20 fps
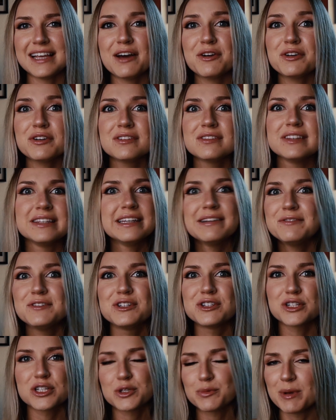how to lift
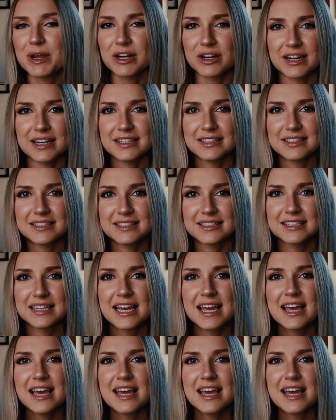your spirits.